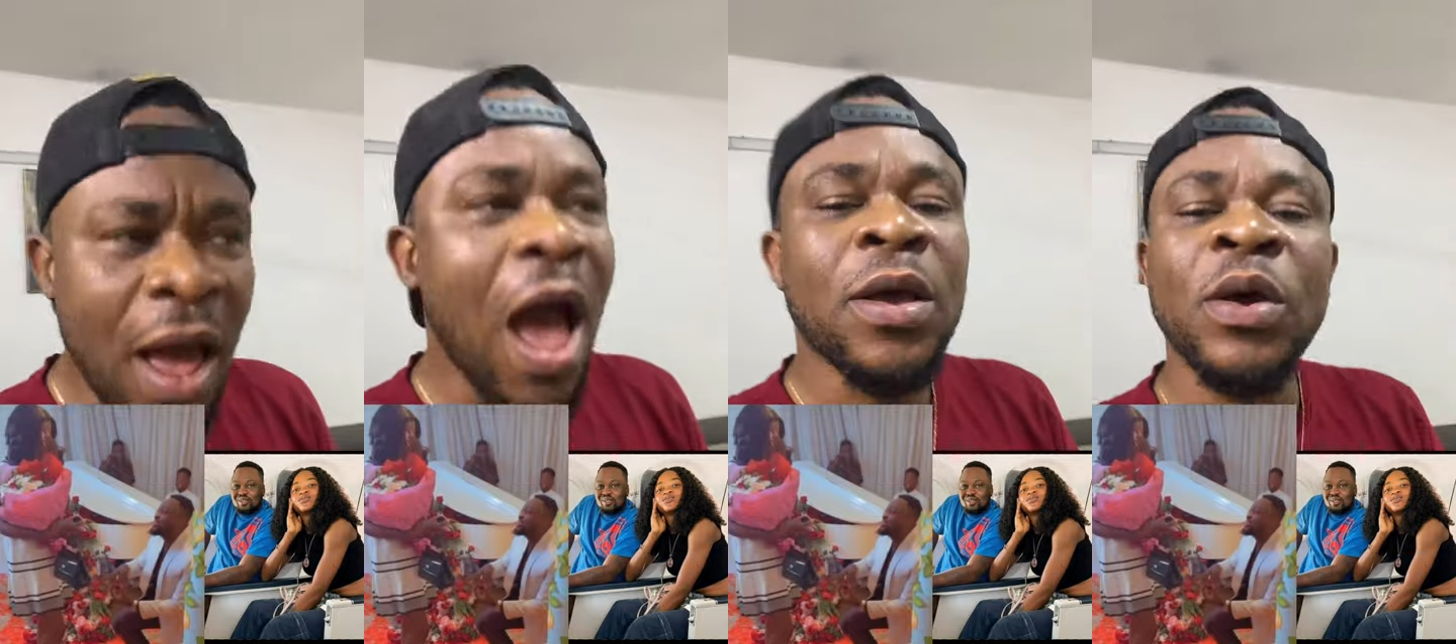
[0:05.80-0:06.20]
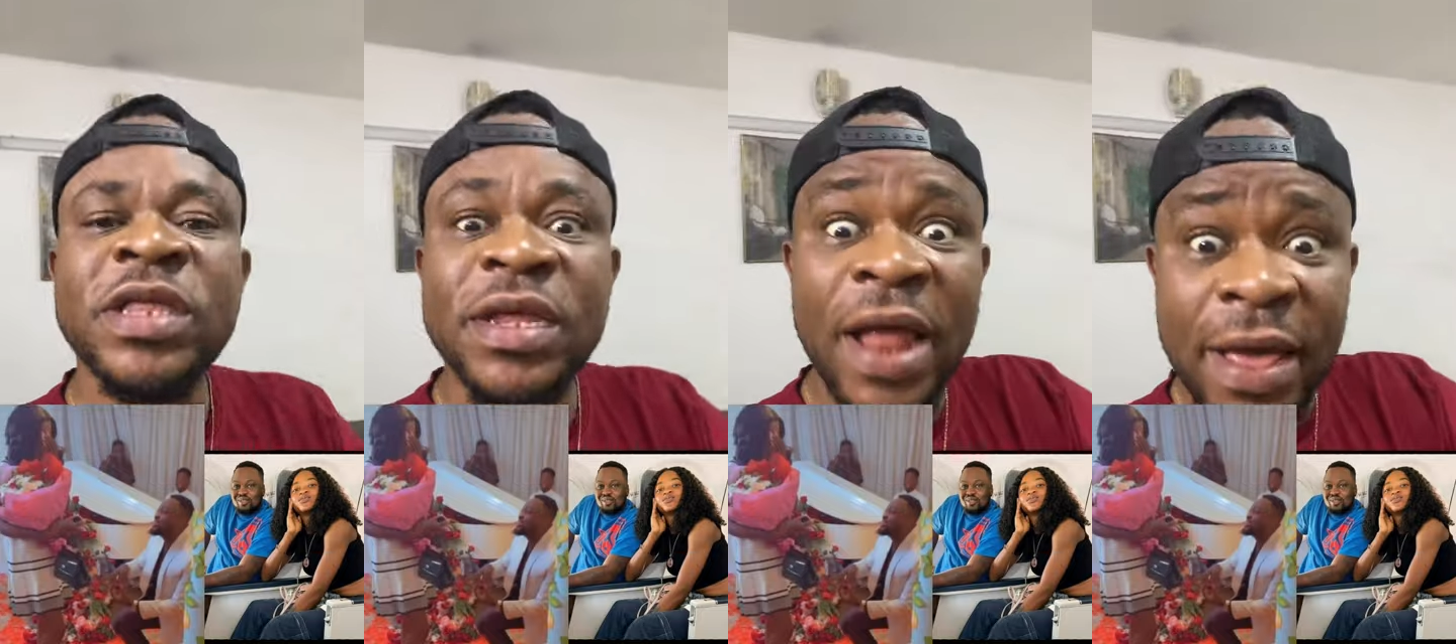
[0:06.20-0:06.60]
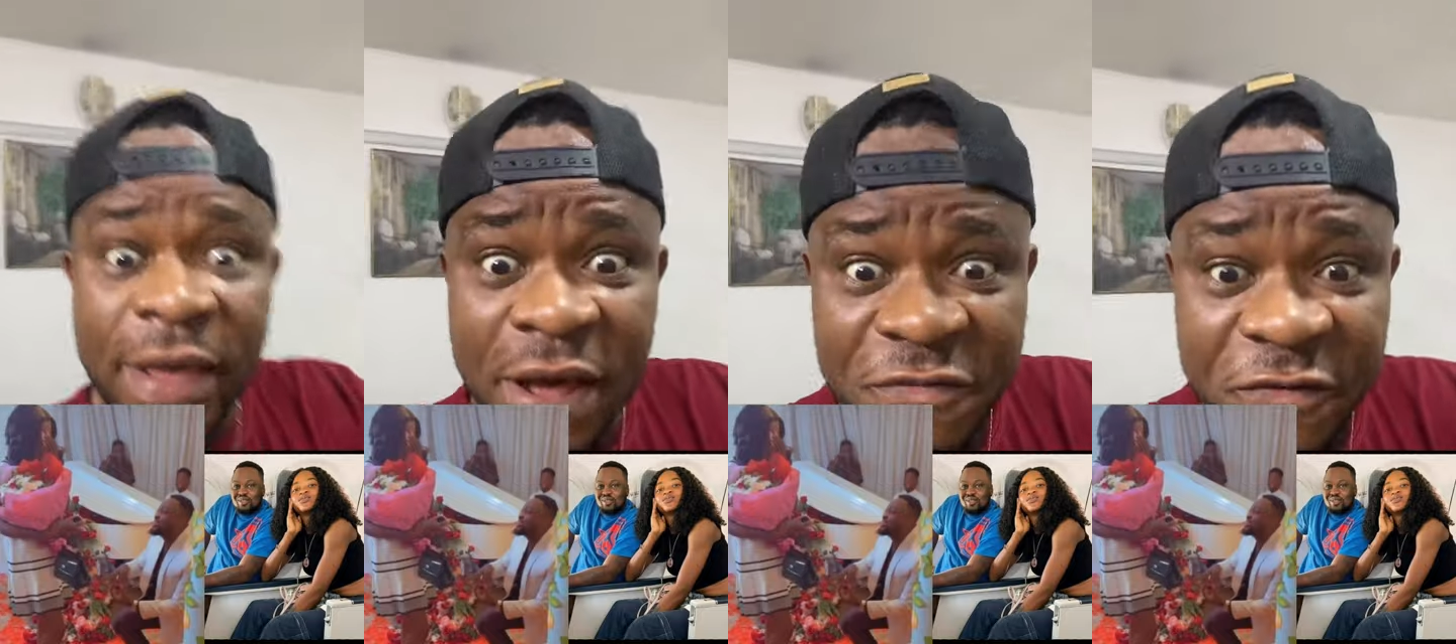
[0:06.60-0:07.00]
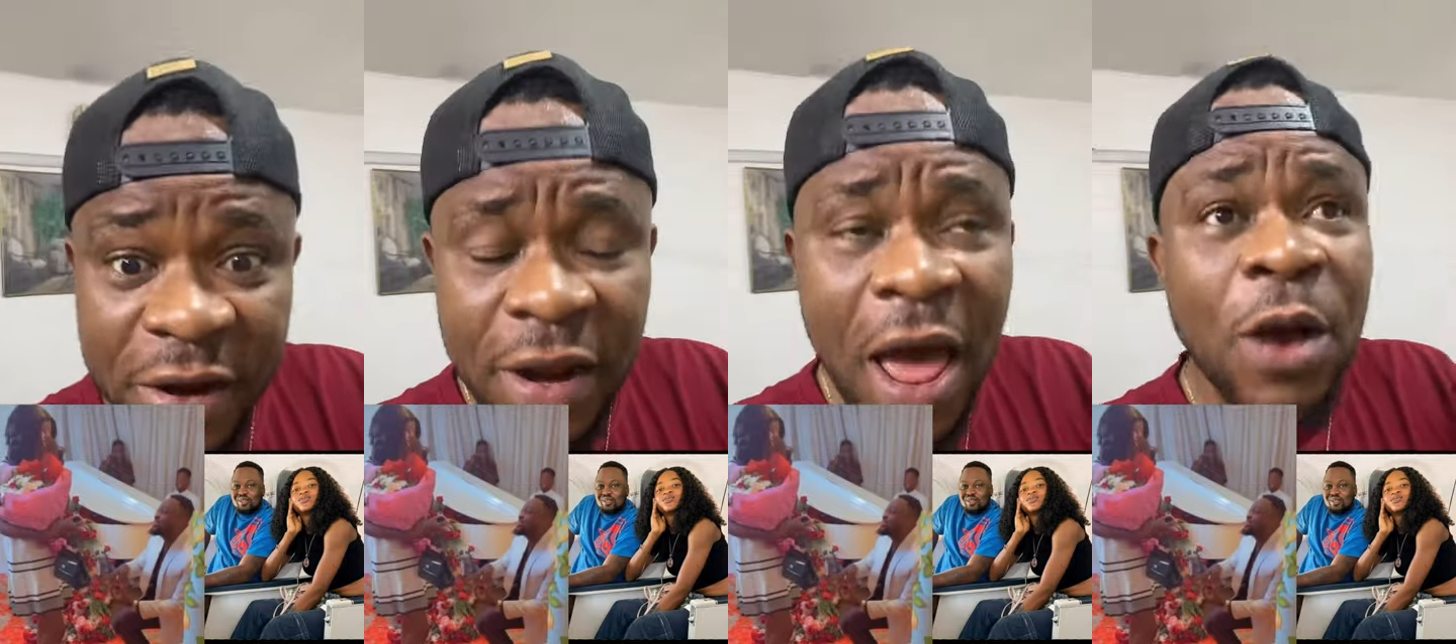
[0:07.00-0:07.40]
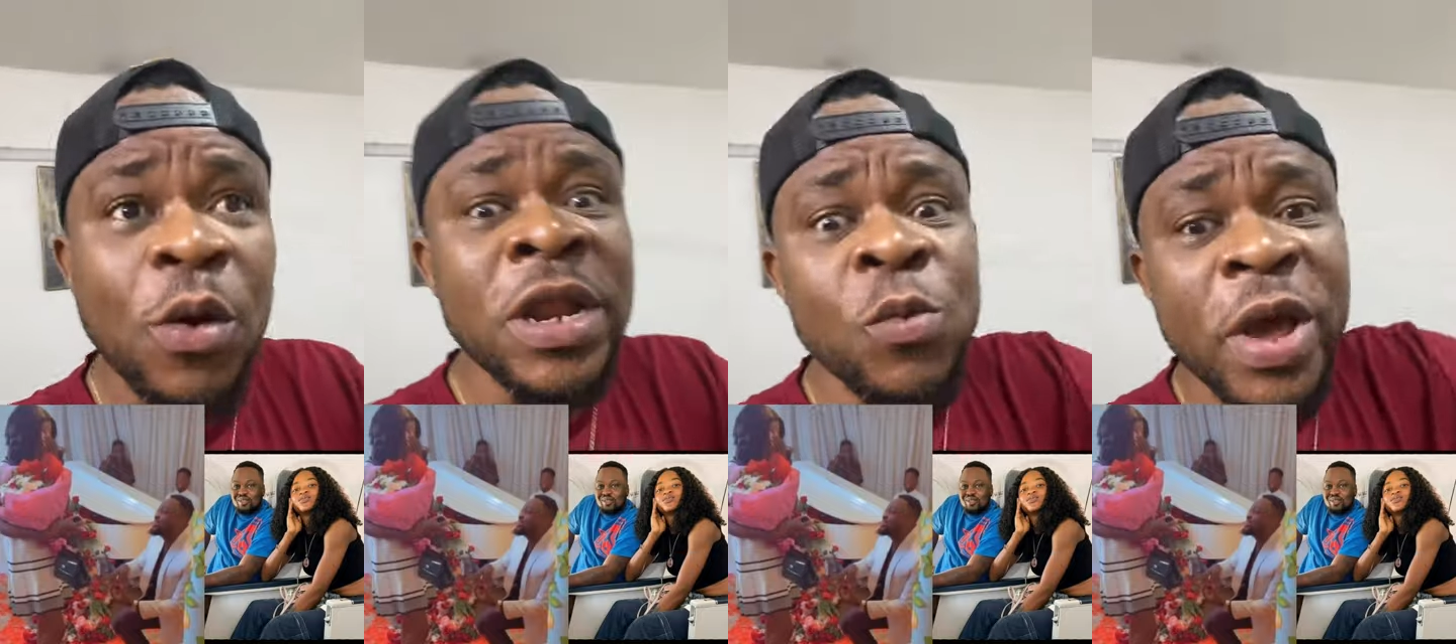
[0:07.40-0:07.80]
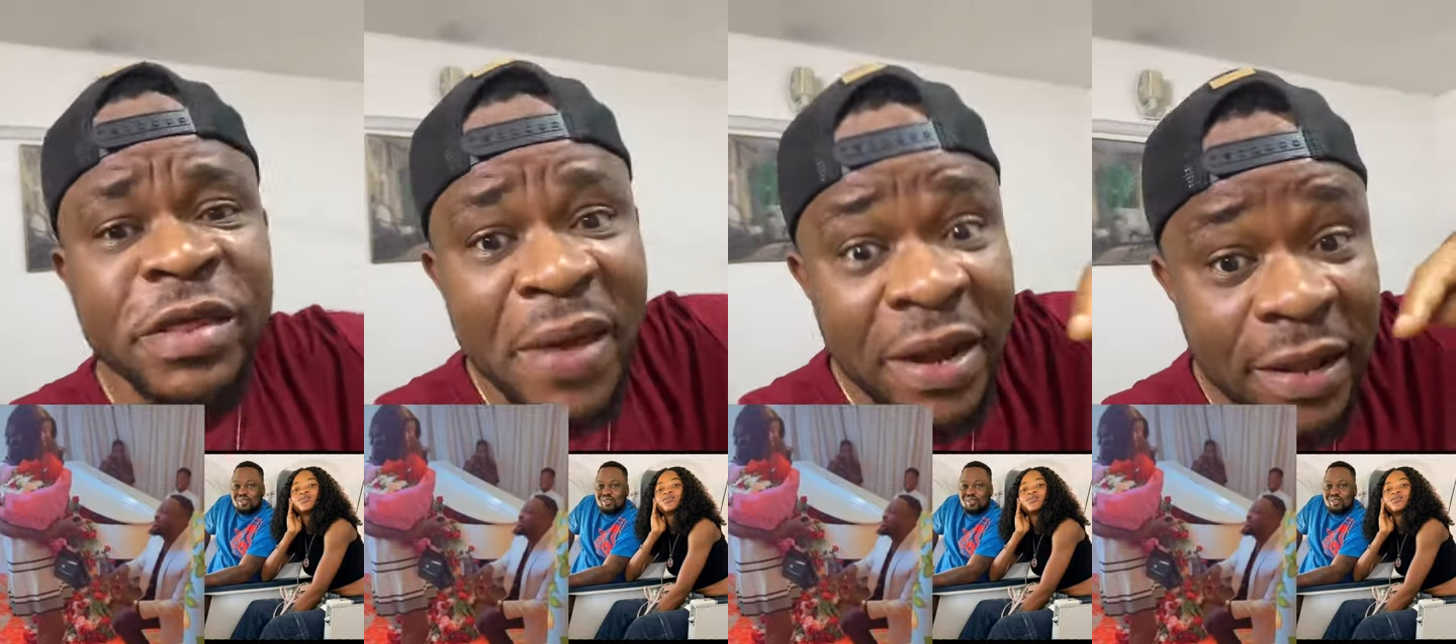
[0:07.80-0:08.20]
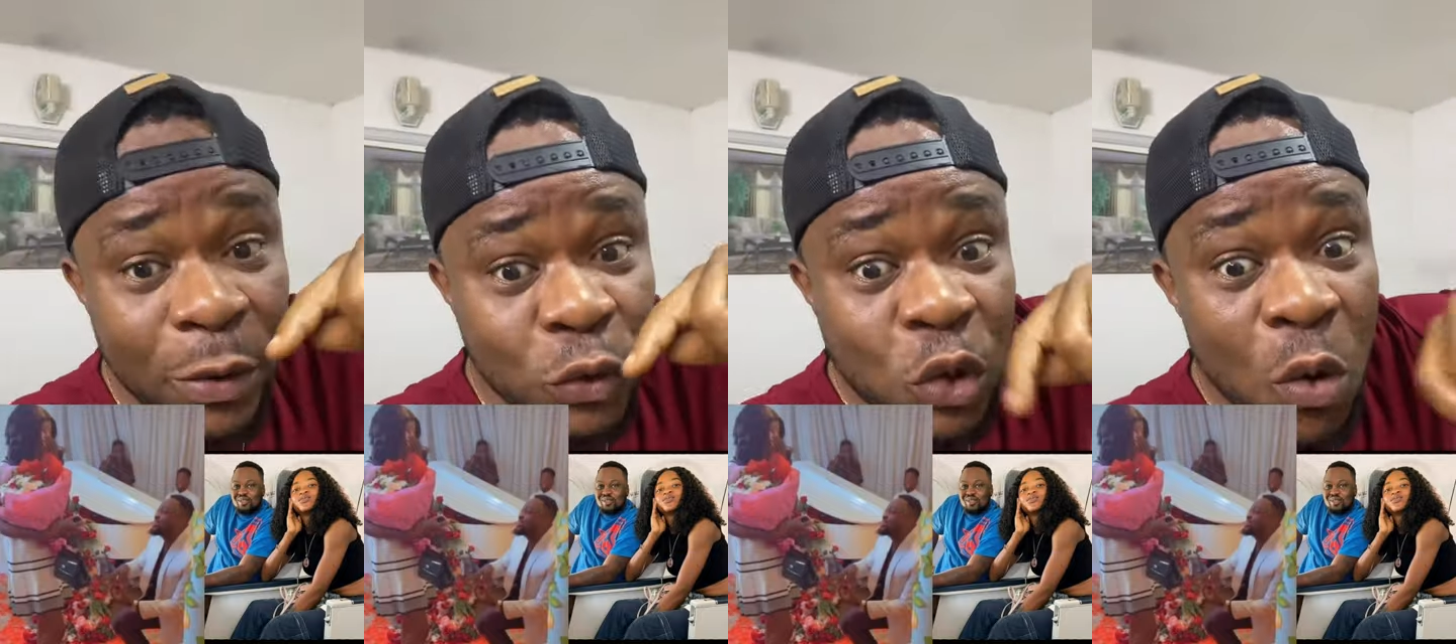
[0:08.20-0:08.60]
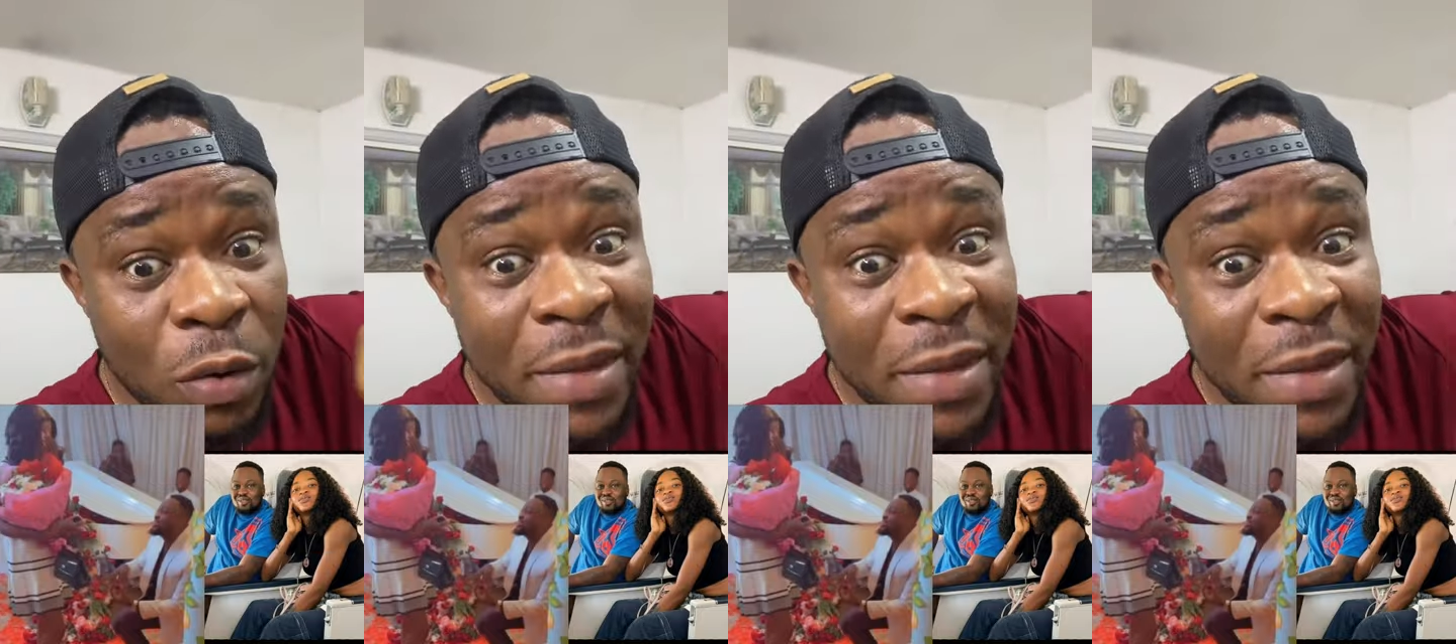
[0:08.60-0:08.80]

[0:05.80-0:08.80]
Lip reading: I consider in girlfriend, I call the weight, make the girl turn,